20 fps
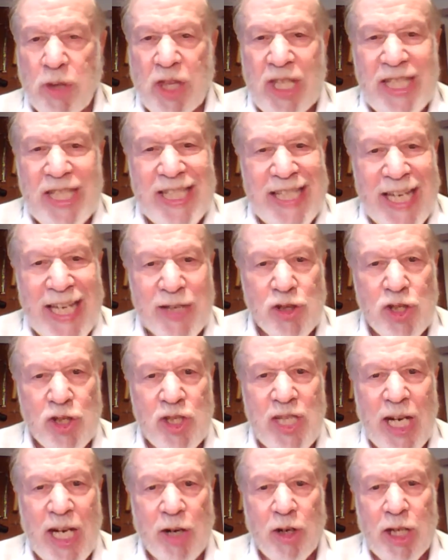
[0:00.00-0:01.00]
the
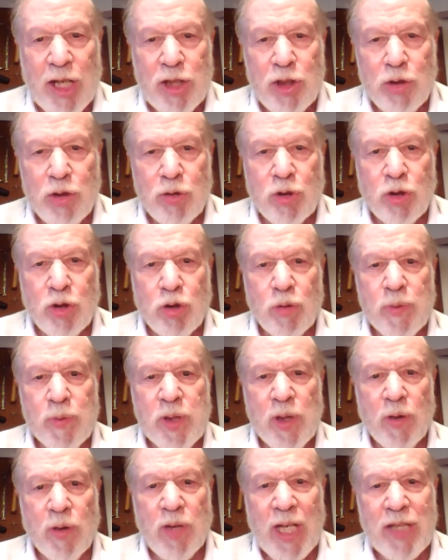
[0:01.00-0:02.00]
sessions are on YouTube
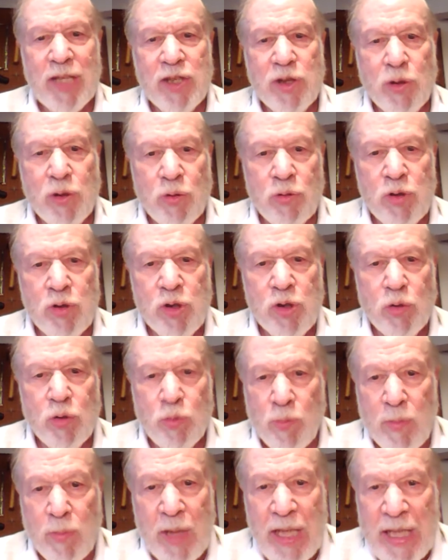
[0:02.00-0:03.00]
so that students
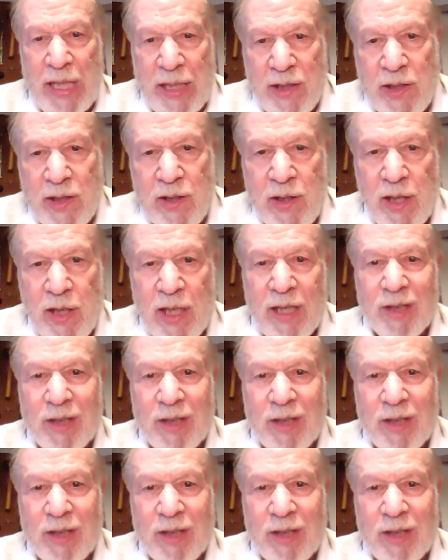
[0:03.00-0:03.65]
who miss